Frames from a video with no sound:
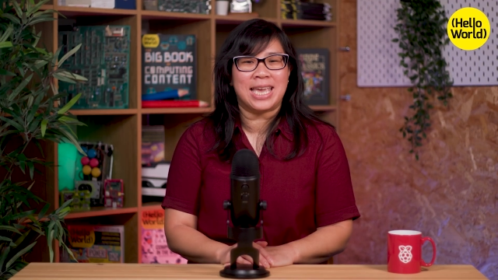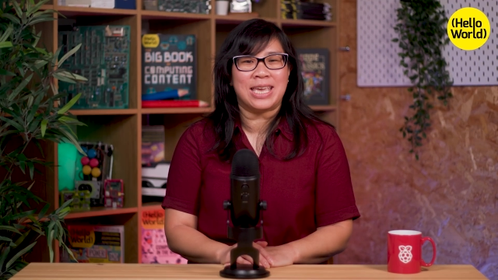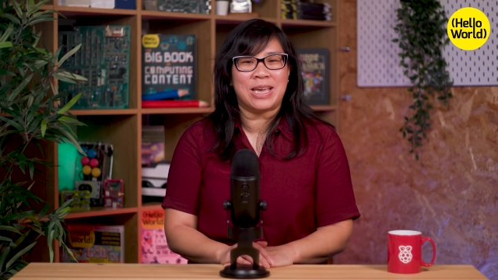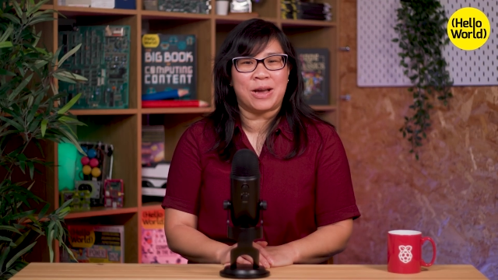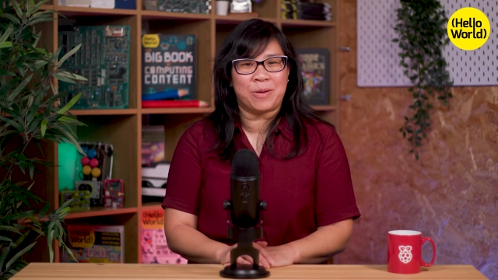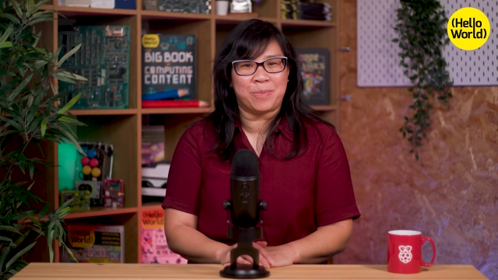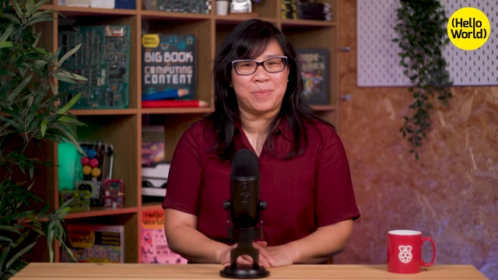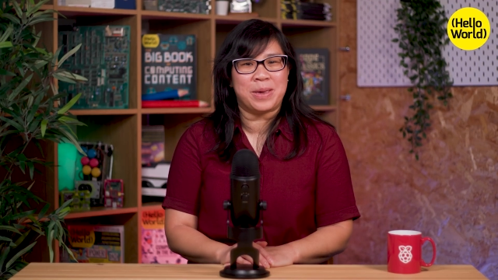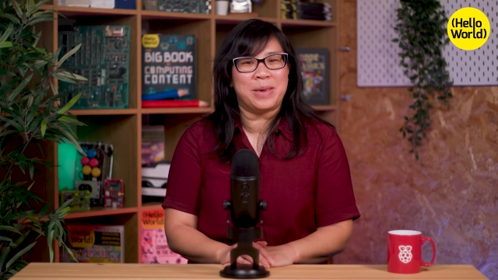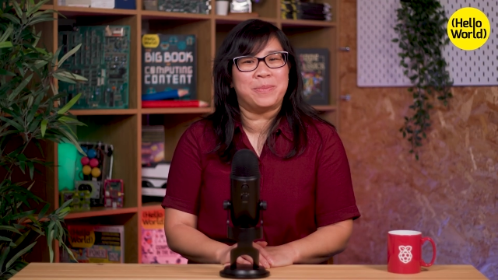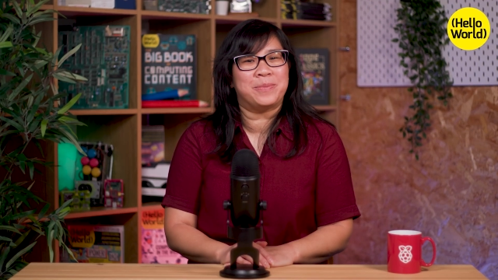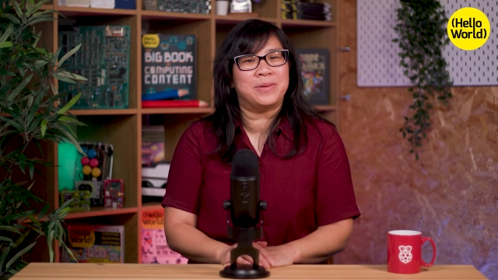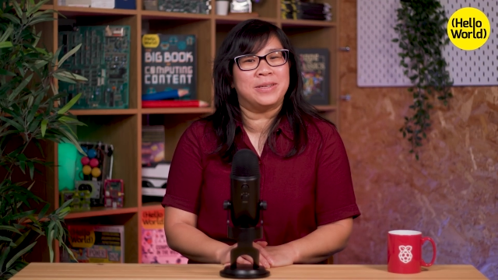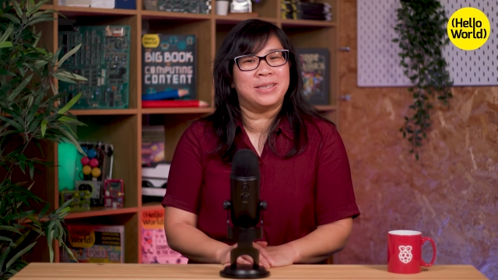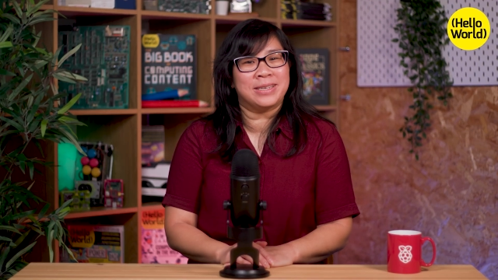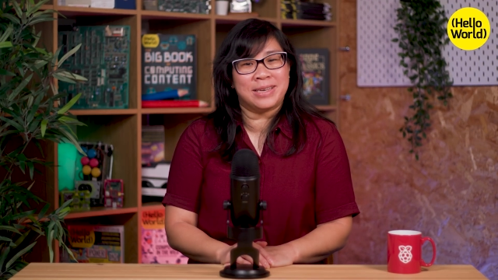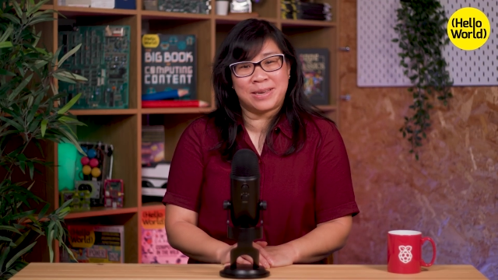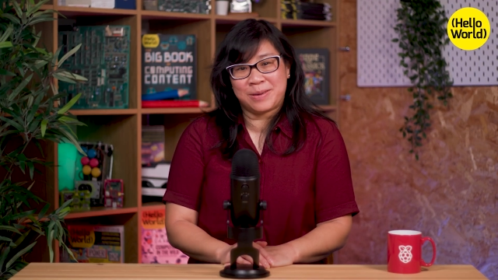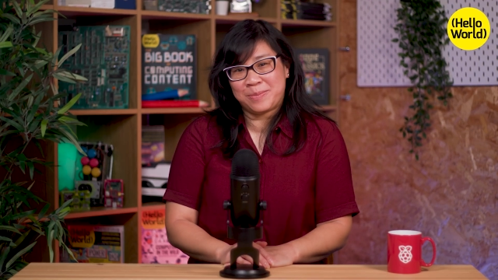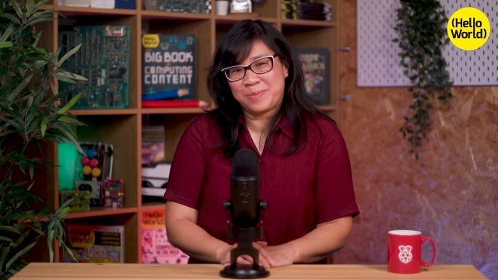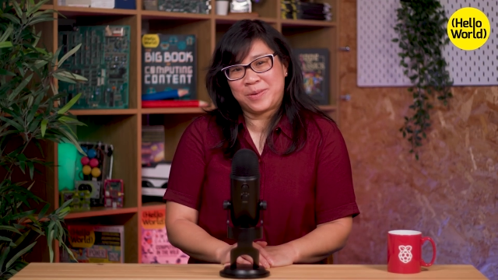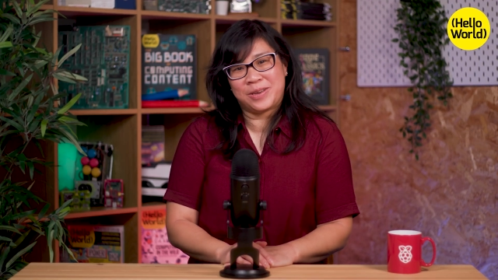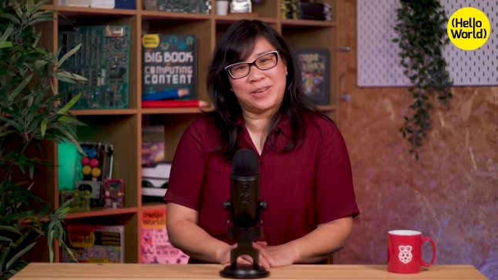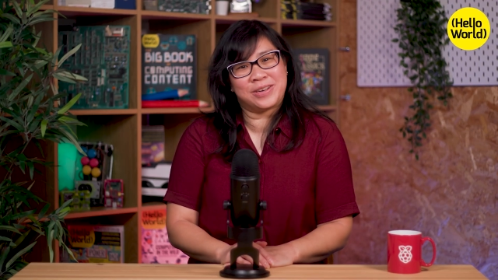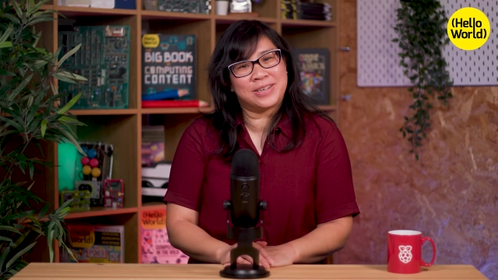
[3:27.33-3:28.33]
young people in
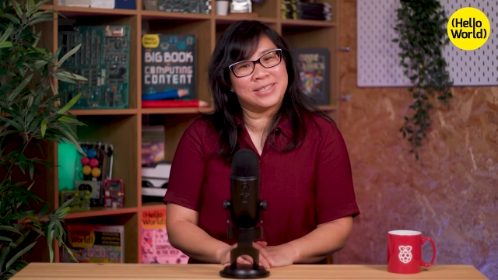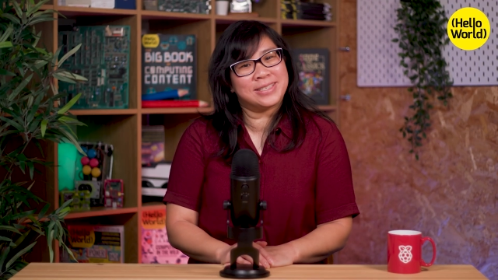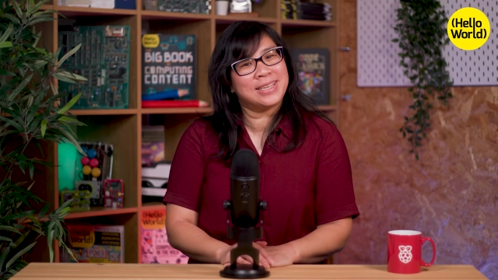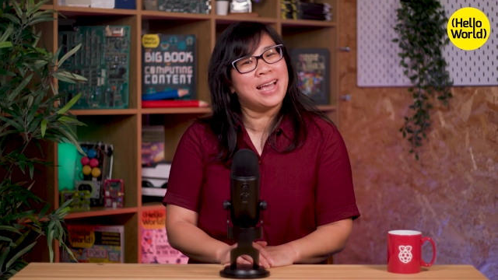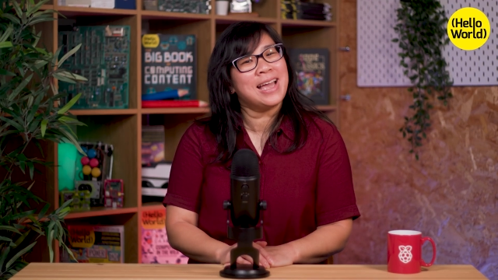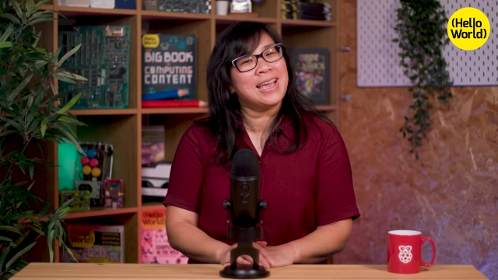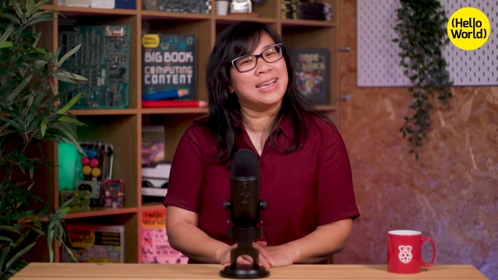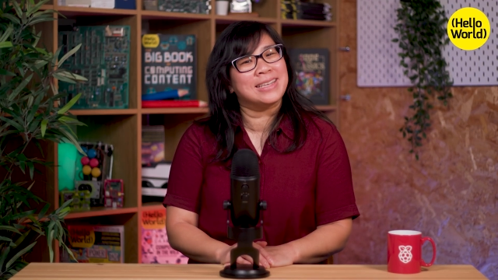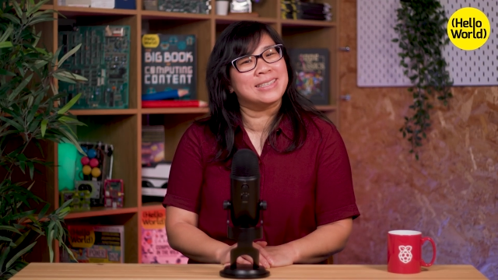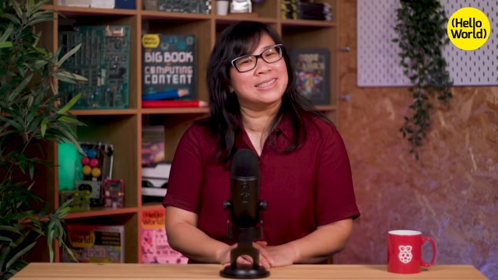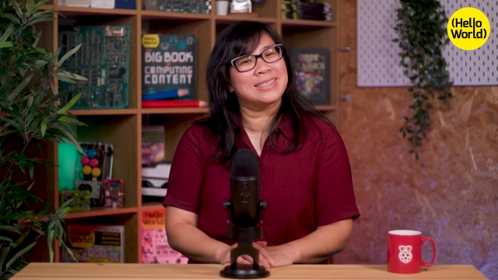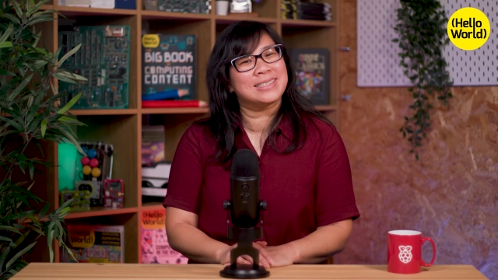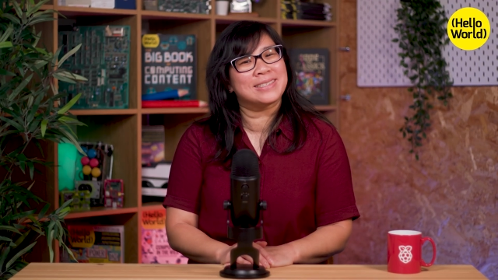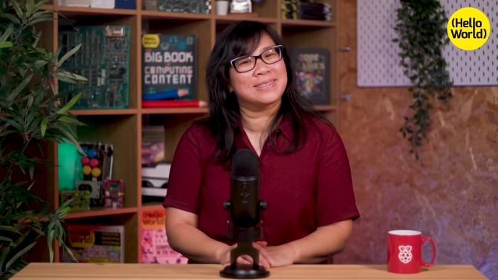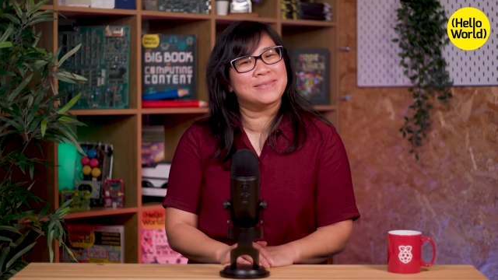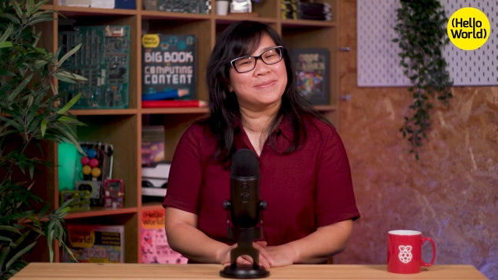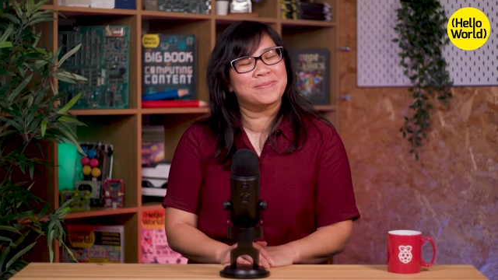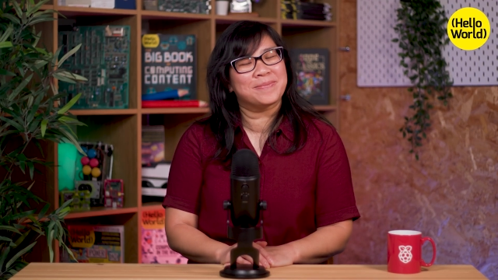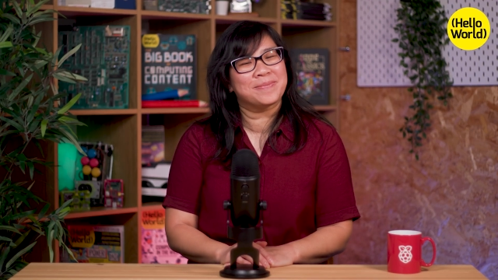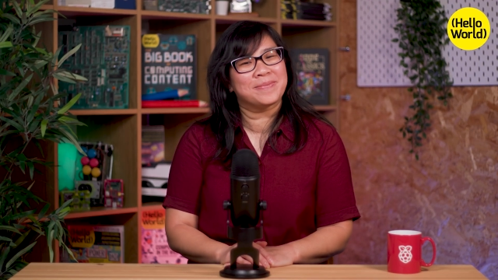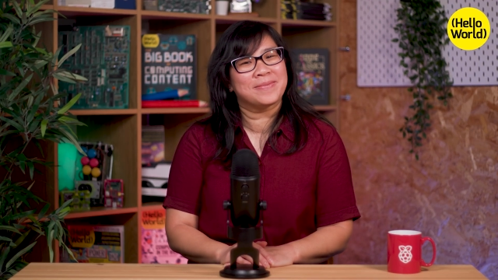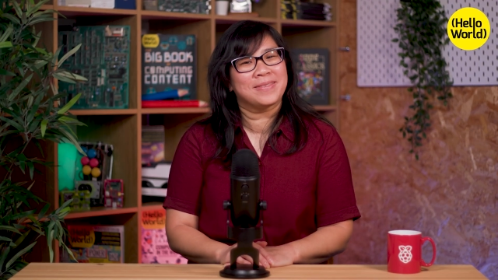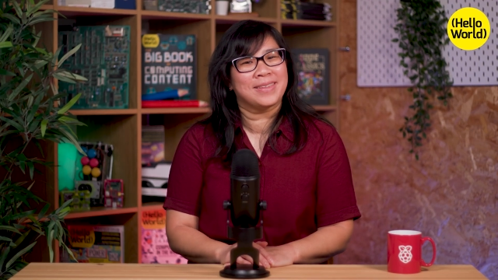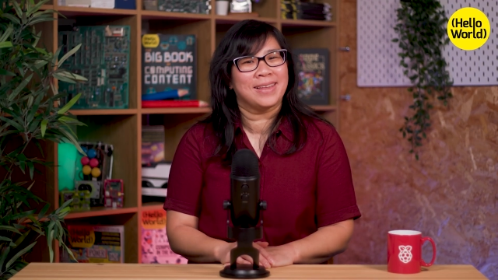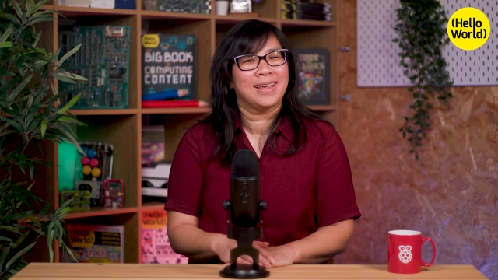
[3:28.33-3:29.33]
computer science.
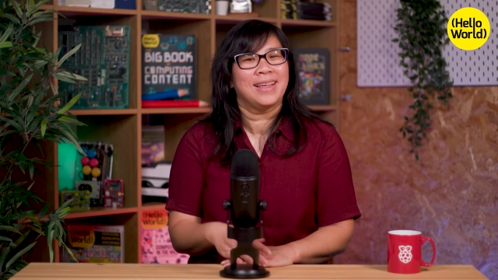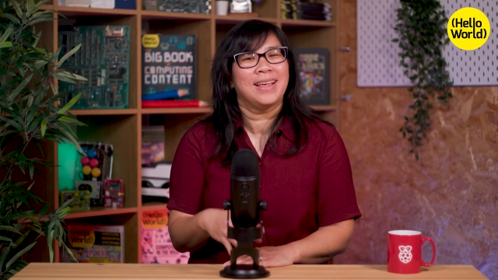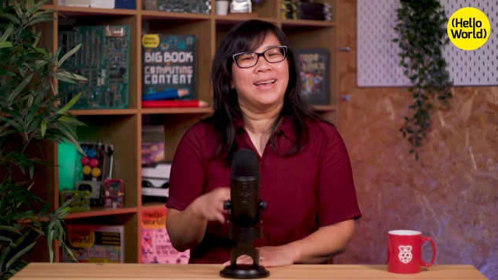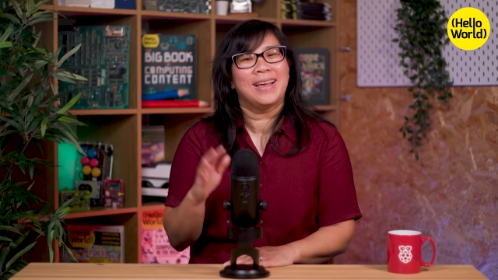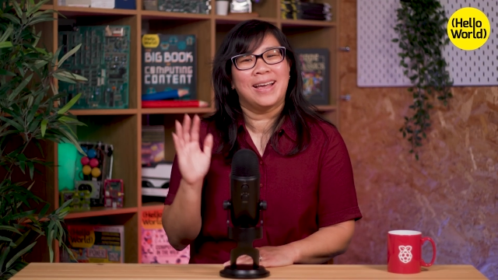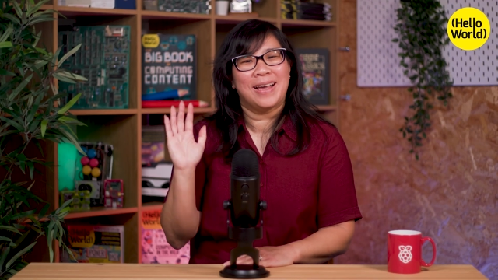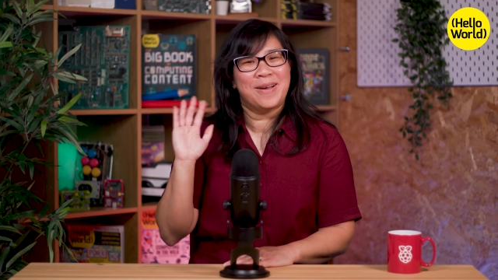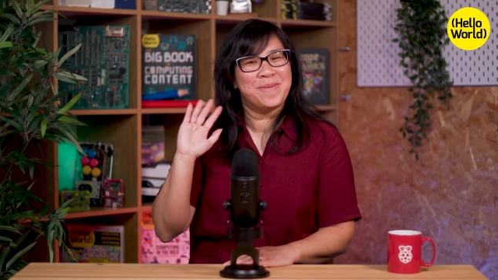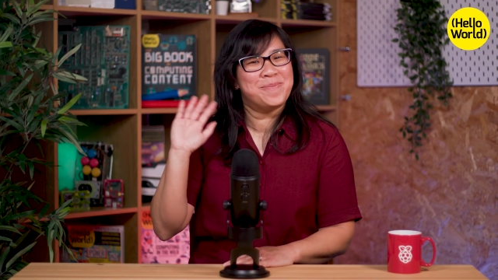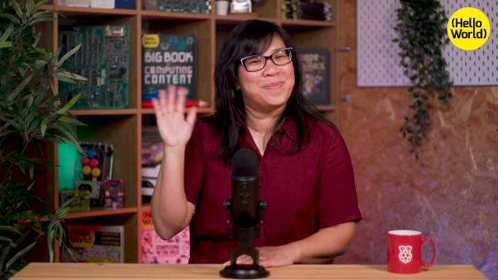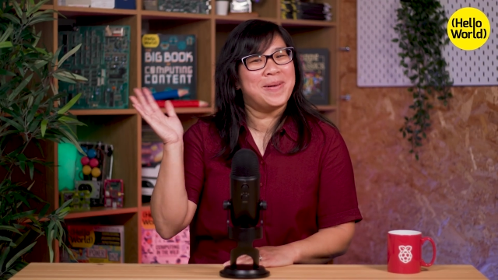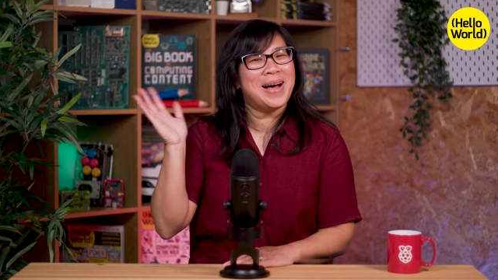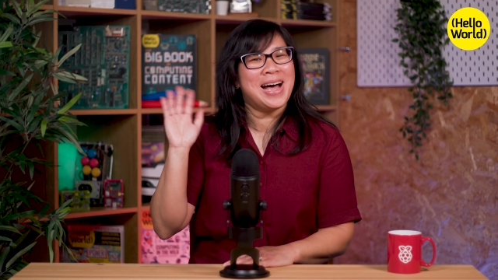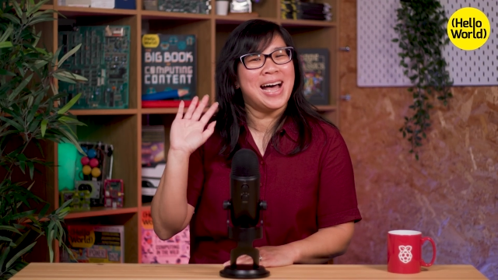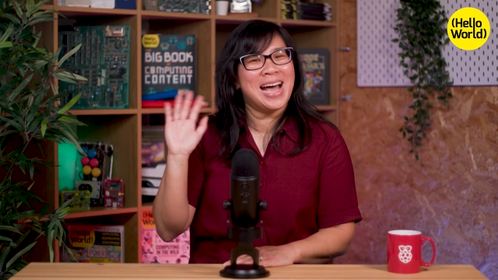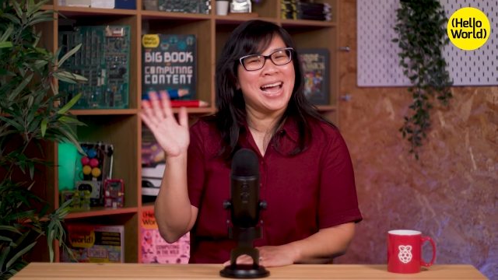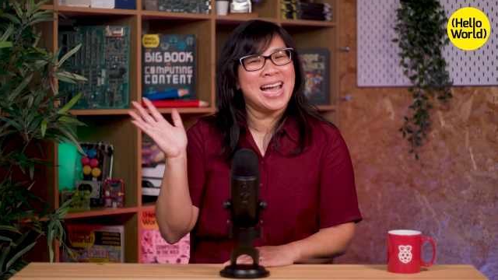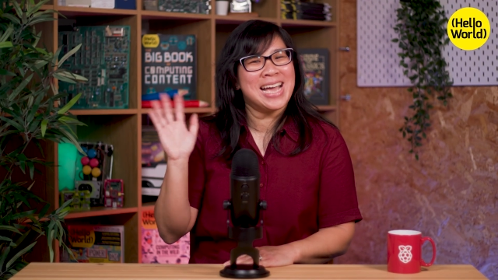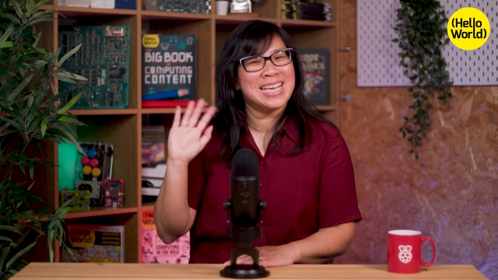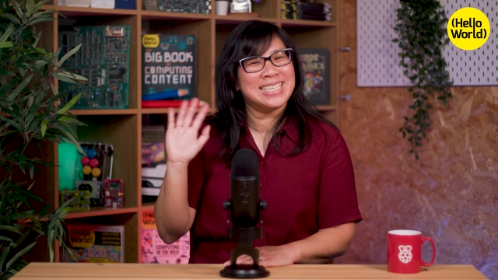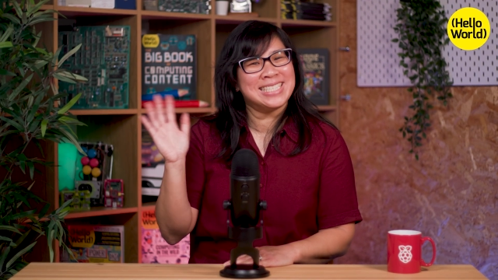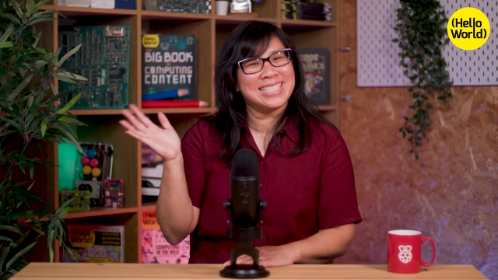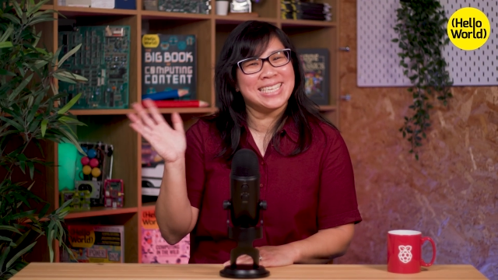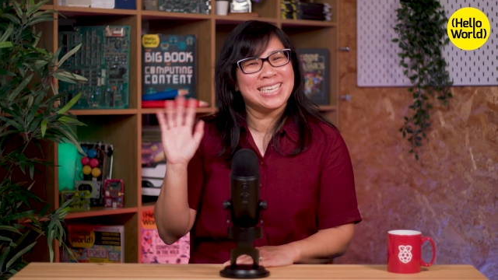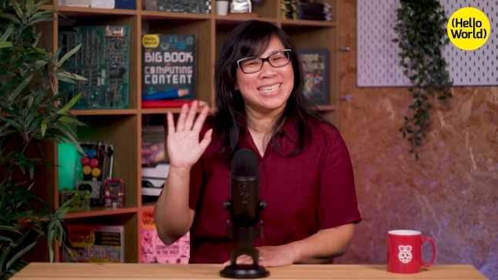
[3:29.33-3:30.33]

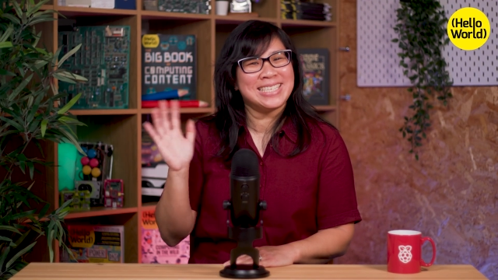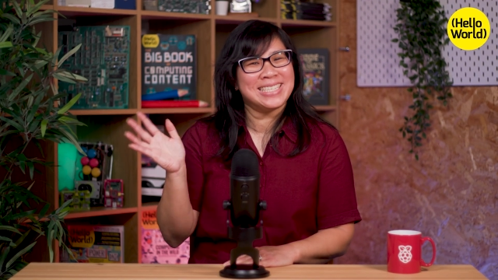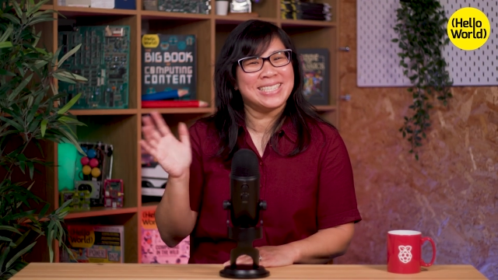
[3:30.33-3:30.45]
Bye, see you